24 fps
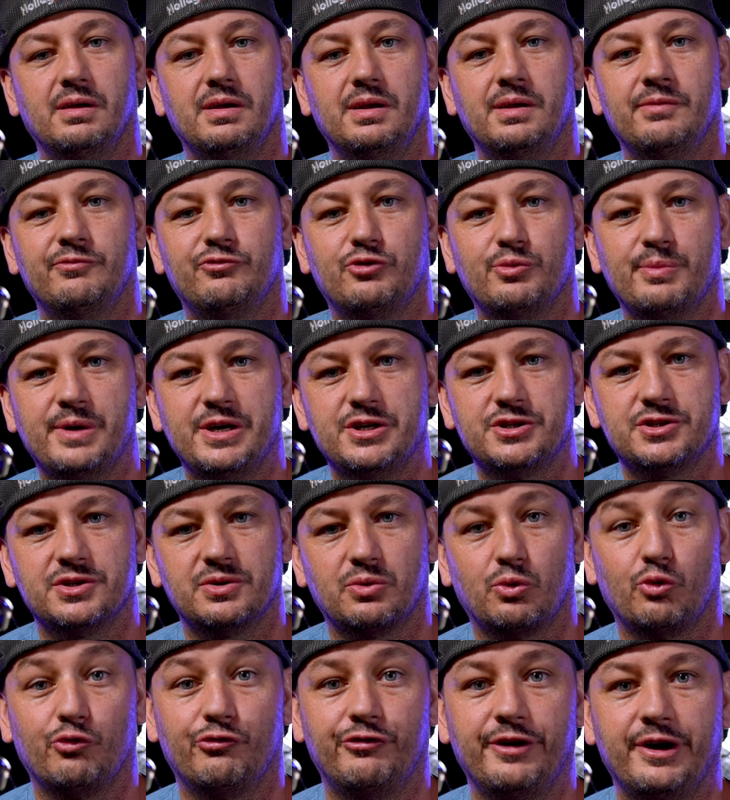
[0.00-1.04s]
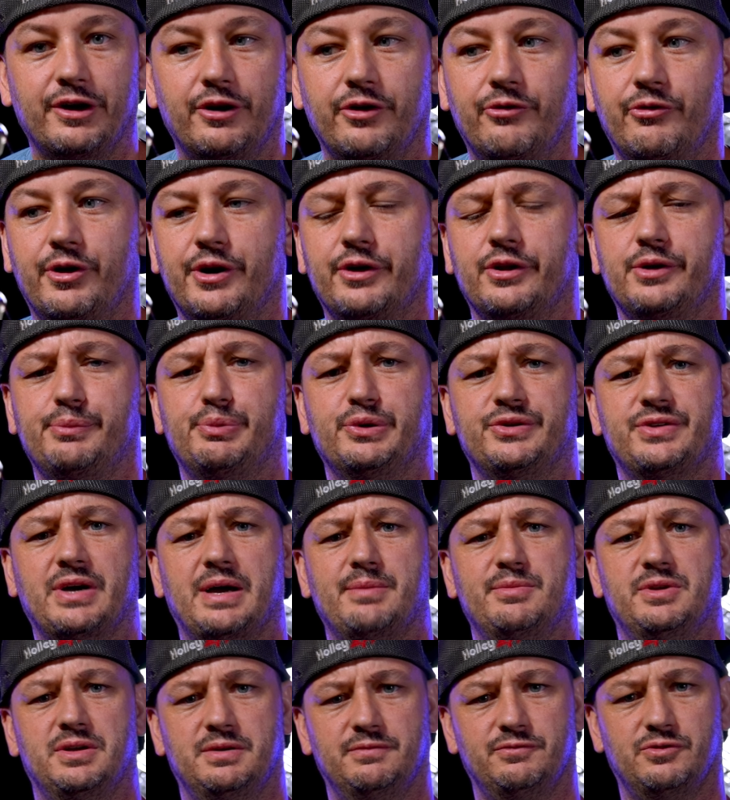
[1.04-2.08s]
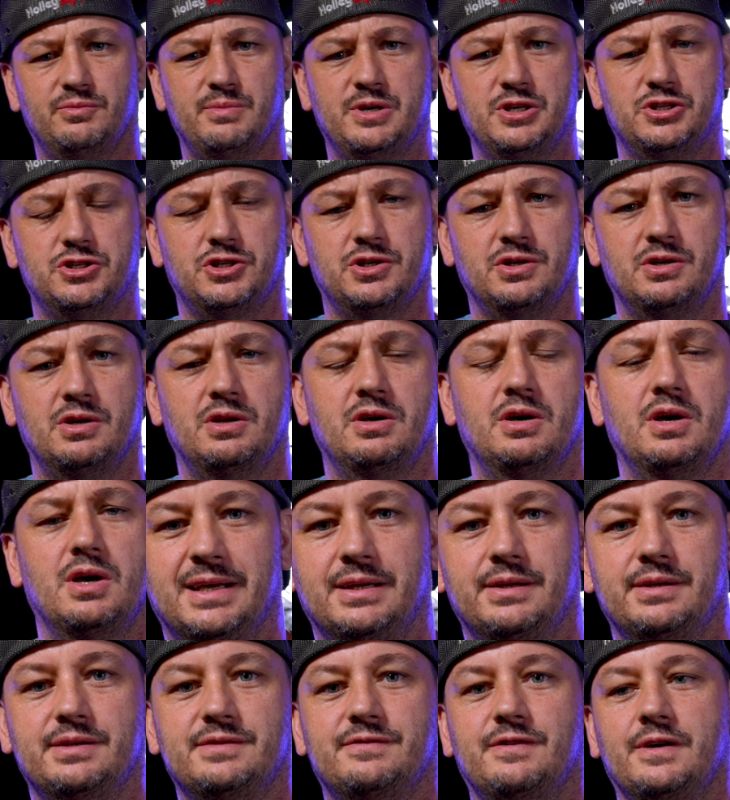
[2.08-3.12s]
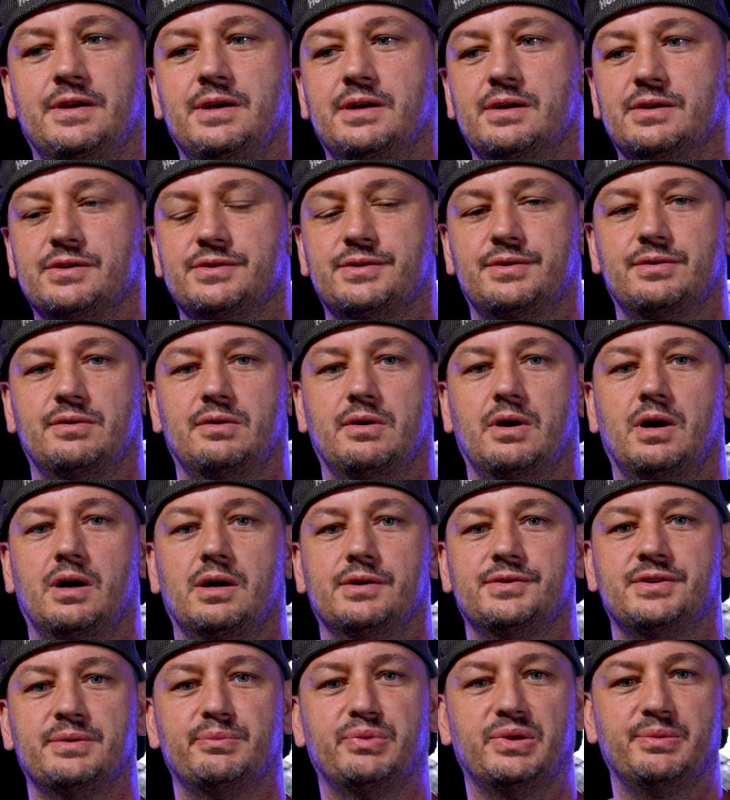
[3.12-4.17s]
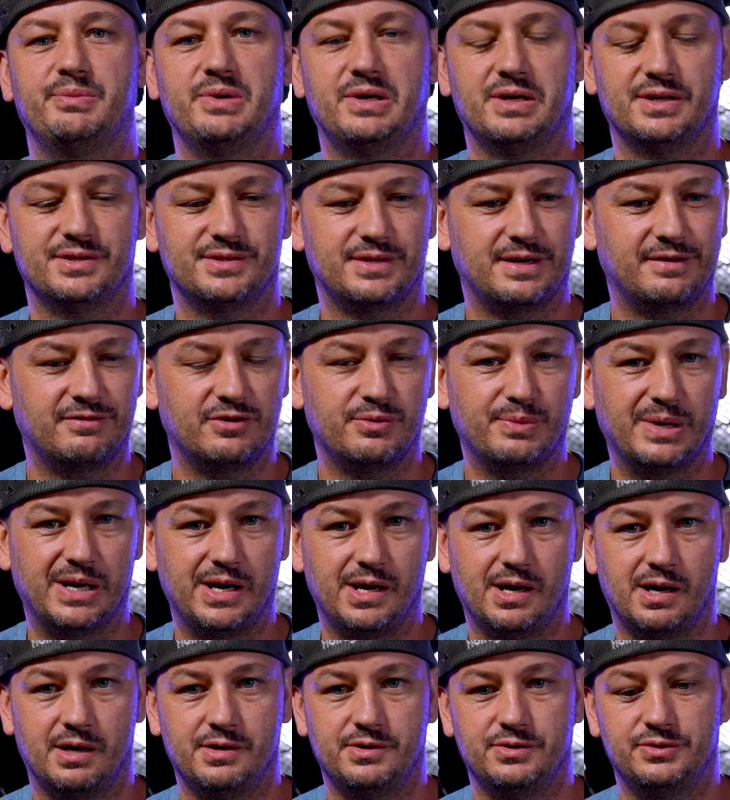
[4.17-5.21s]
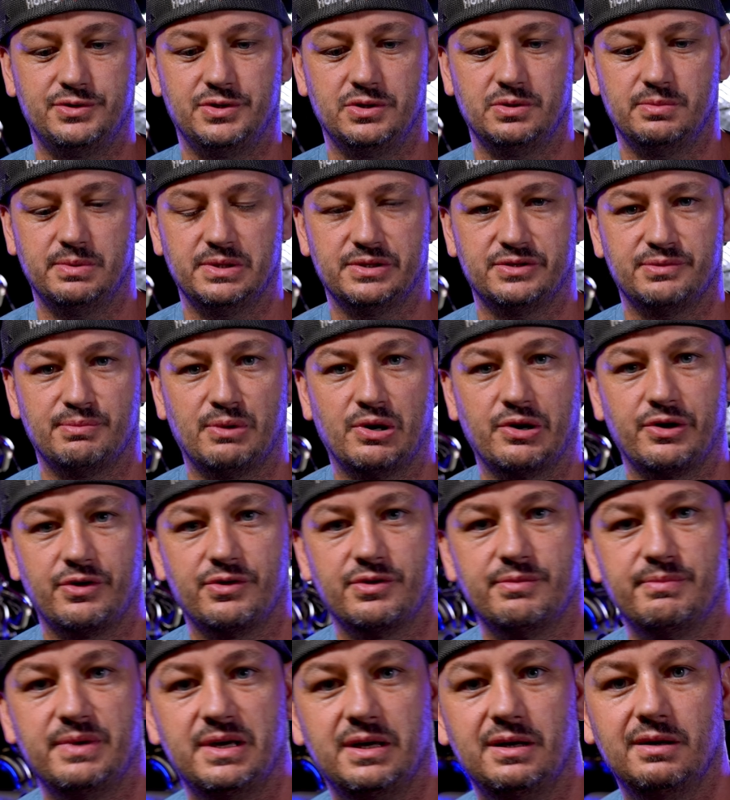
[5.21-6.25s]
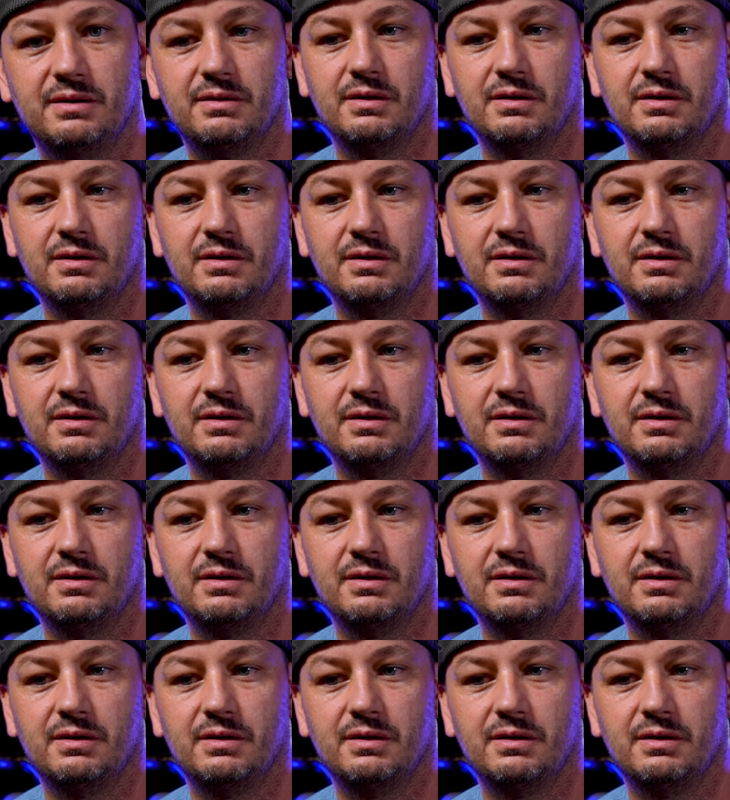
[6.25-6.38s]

information, or very rarely put timing information in these videos, simply because everybody on YouTube is smarter than me